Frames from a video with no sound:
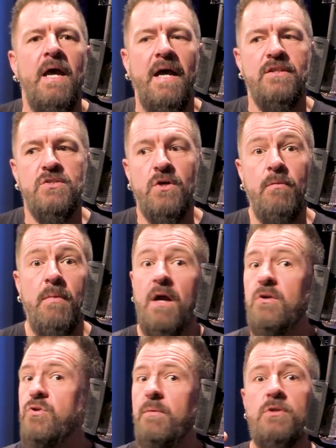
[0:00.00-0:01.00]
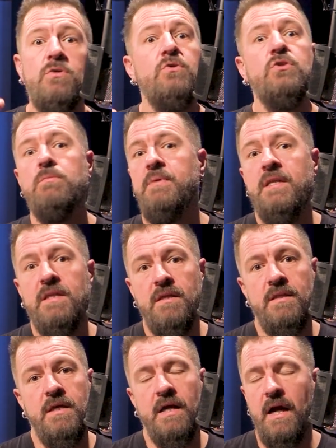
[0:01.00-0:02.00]
And so Modern Drummer used to be the
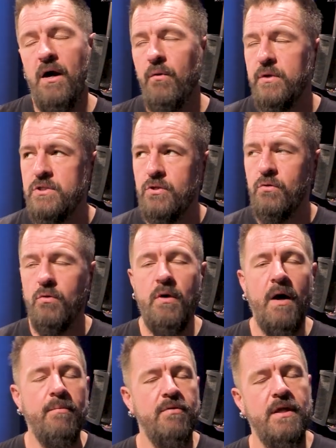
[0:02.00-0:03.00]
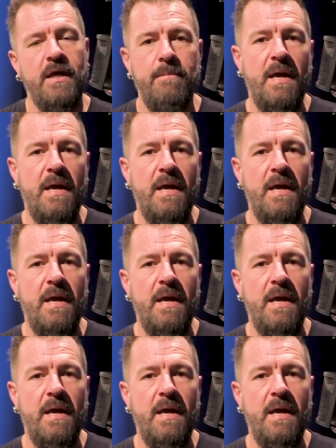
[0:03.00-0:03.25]
thing, and I always grew up thinking,